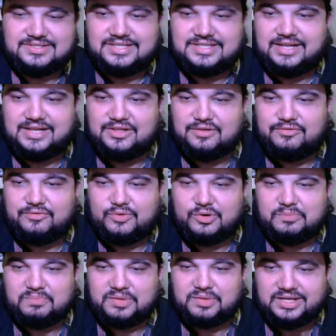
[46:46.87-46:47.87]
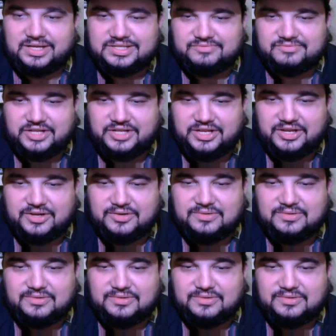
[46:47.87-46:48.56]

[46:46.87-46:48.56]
4 Plus video?